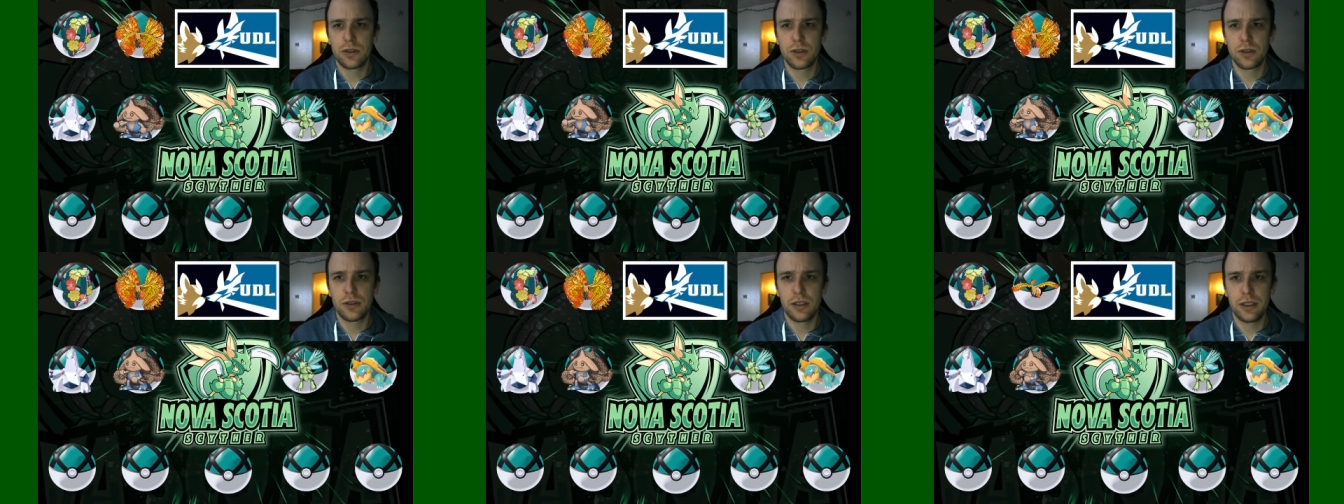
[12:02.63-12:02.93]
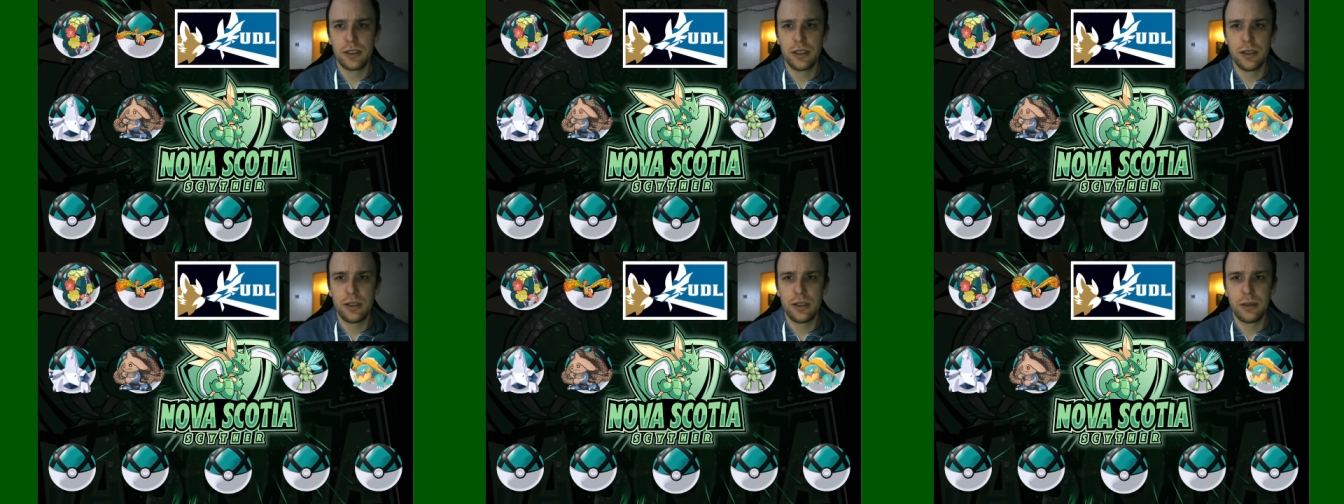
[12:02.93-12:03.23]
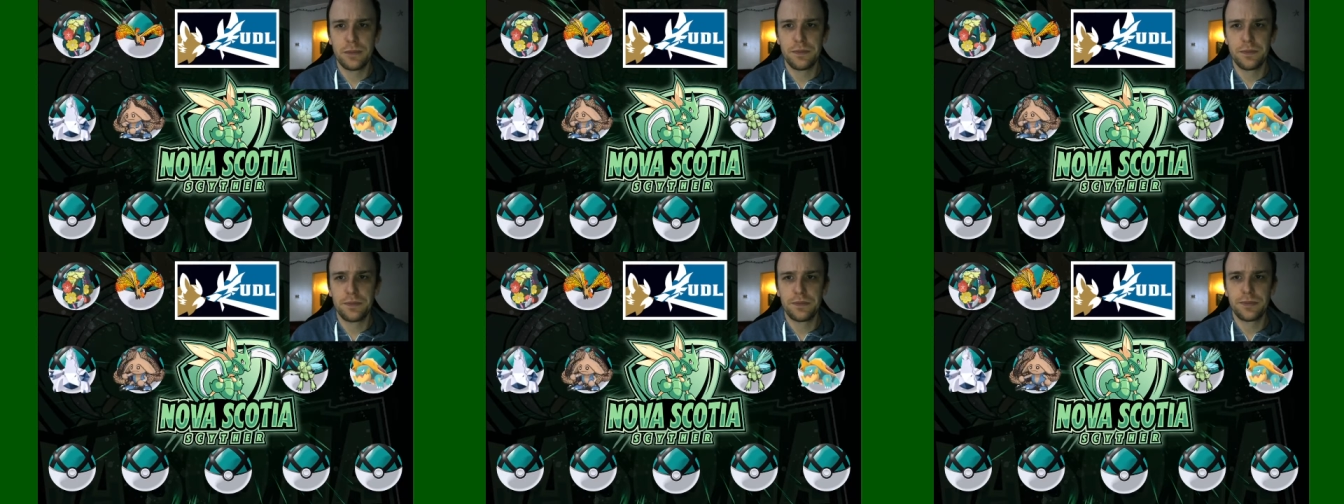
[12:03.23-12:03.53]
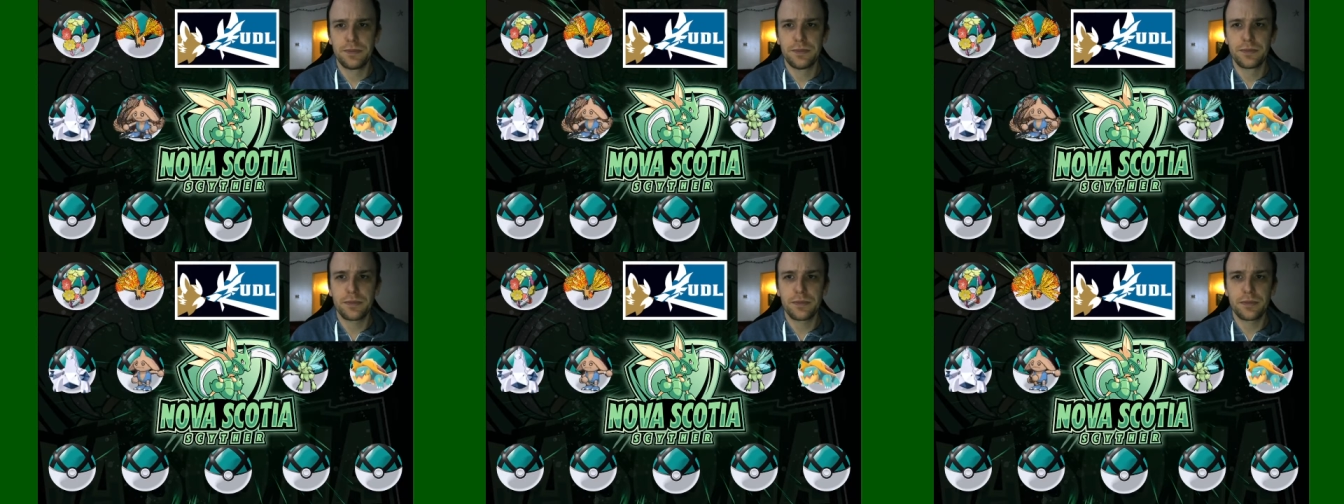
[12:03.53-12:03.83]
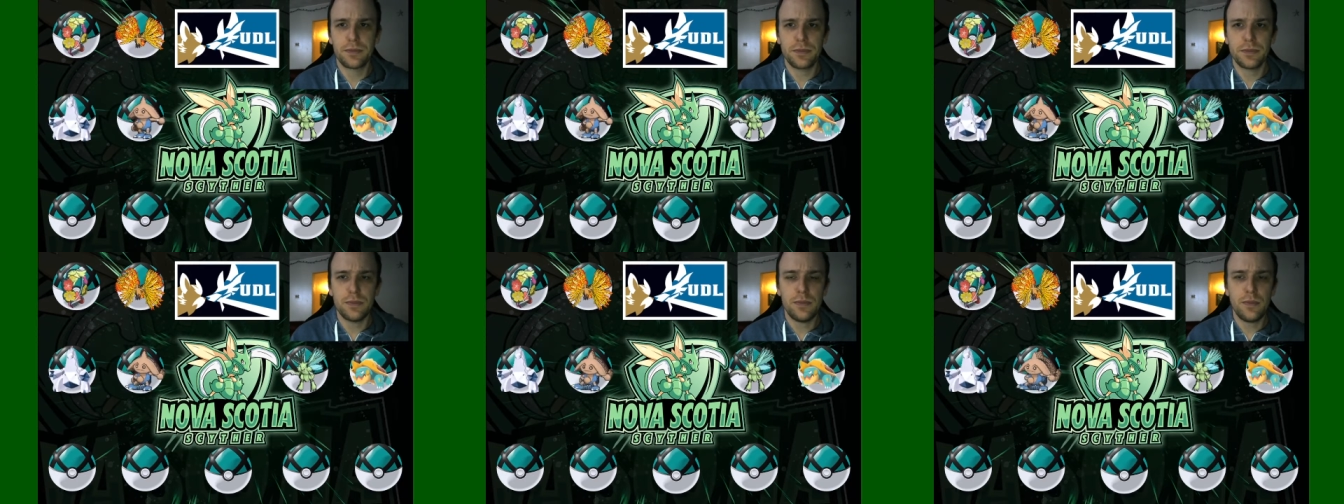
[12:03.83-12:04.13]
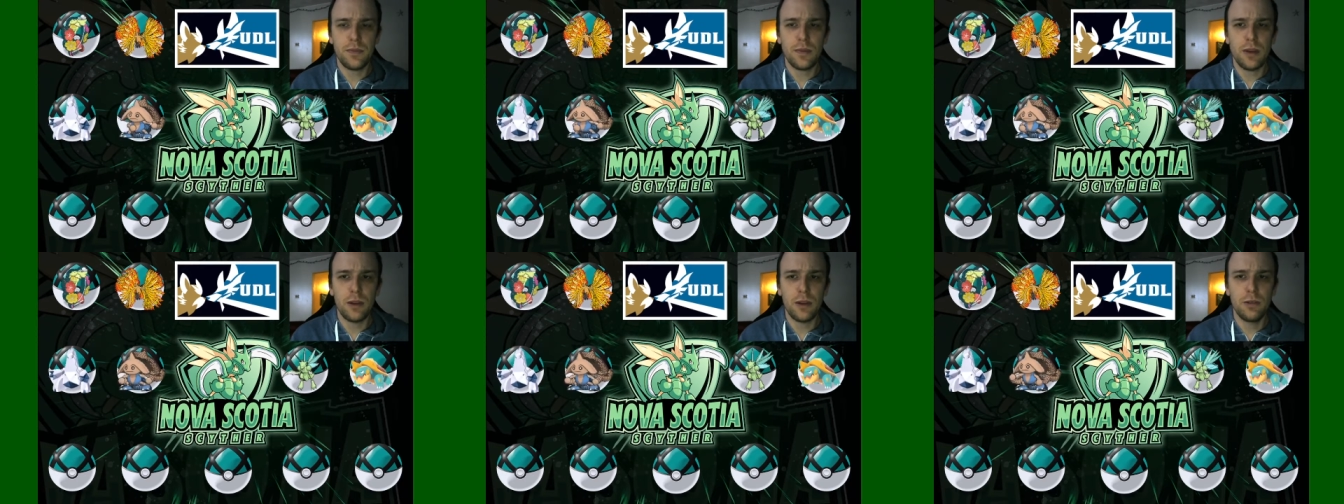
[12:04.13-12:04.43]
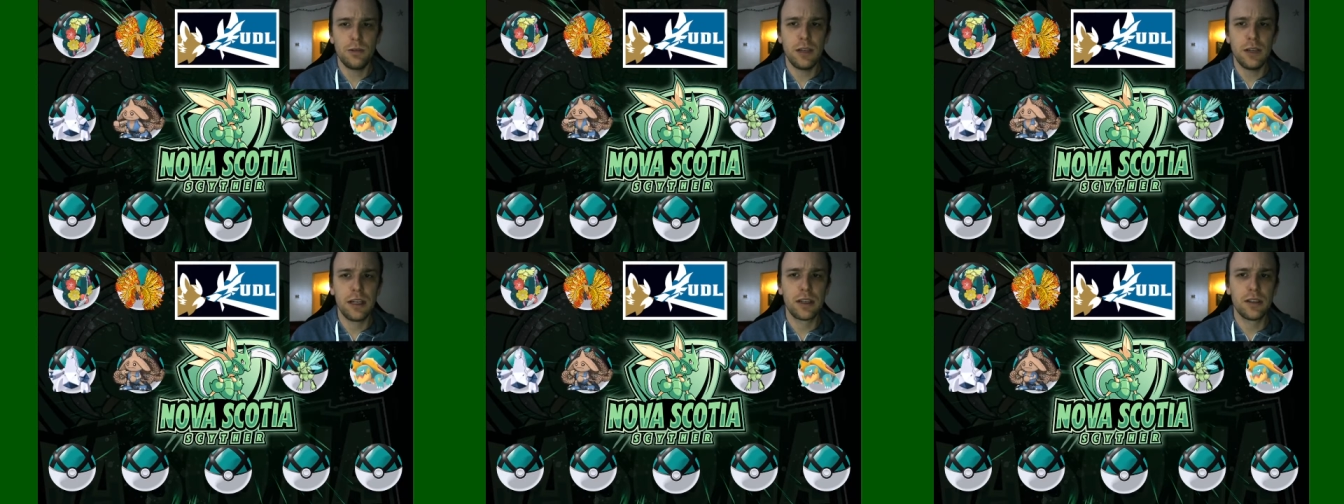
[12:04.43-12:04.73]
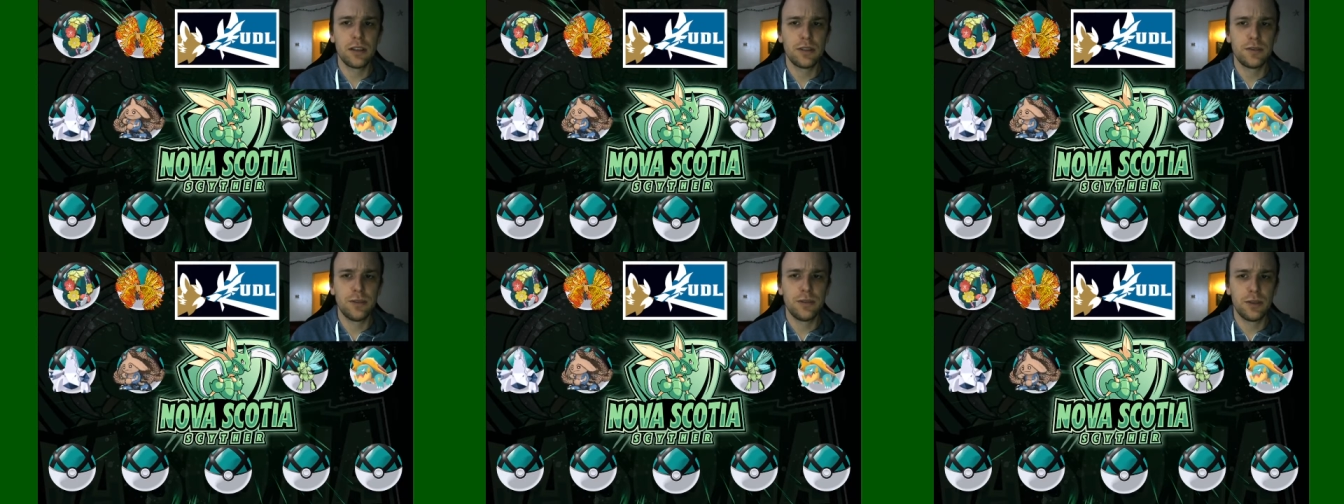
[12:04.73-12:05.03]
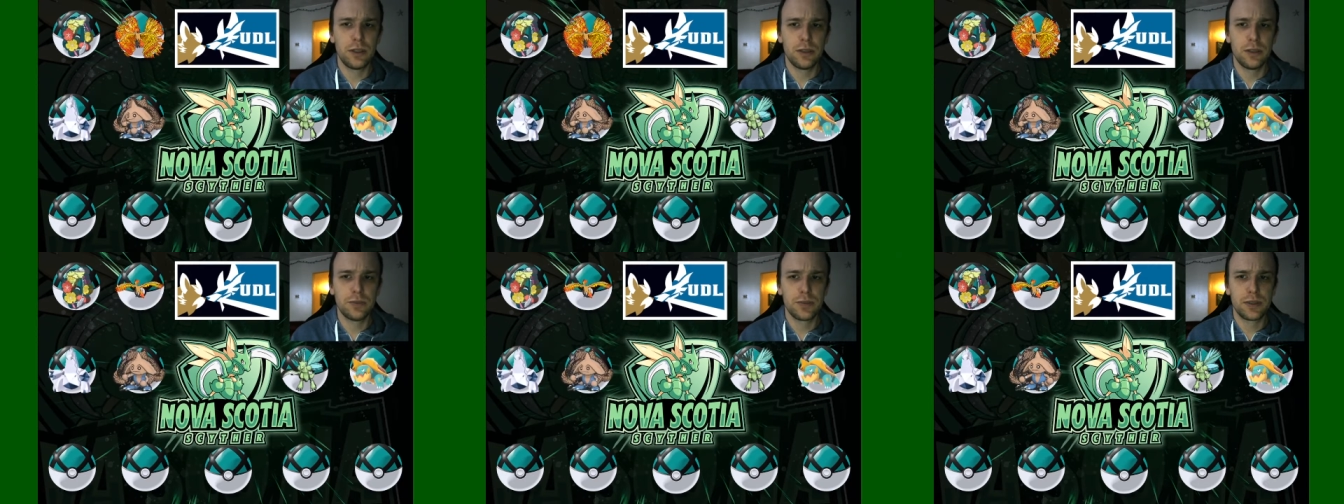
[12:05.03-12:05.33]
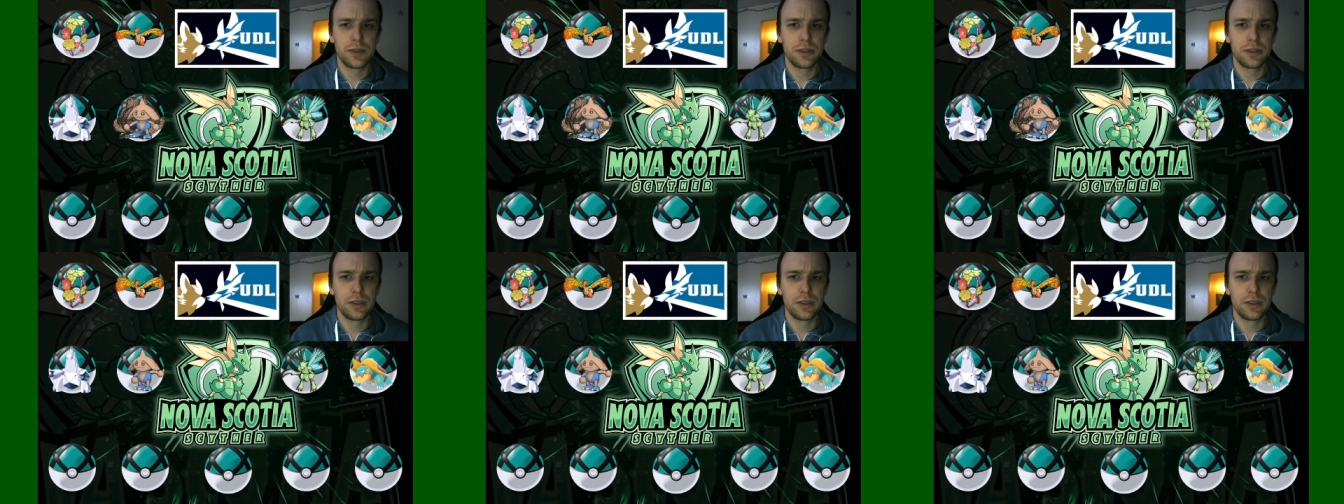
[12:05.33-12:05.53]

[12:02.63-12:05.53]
the regular forms.